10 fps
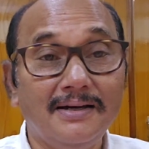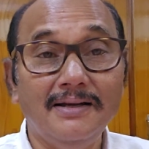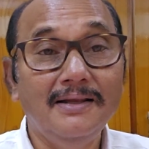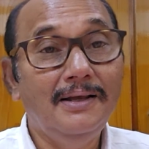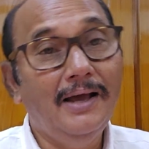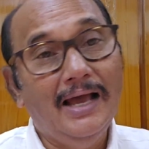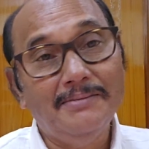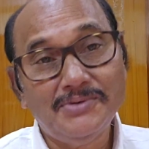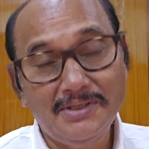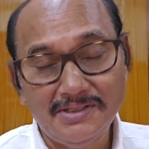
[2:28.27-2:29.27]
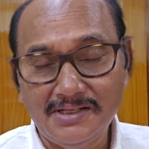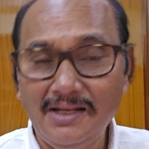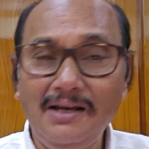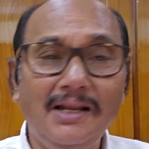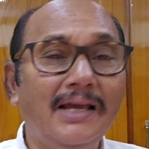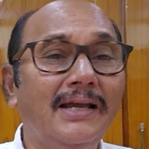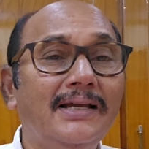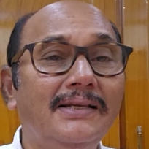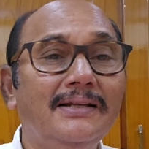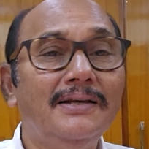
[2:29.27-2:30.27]
said, I am still
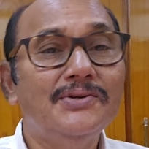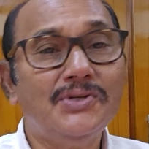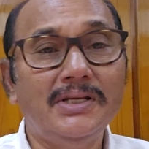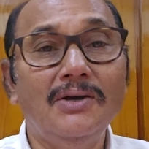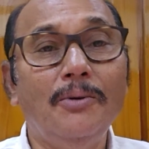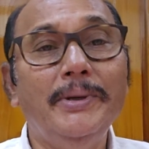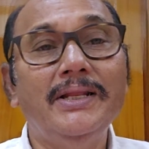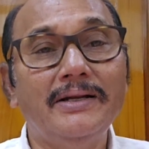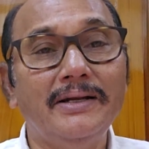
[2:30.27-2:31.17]
again sticking to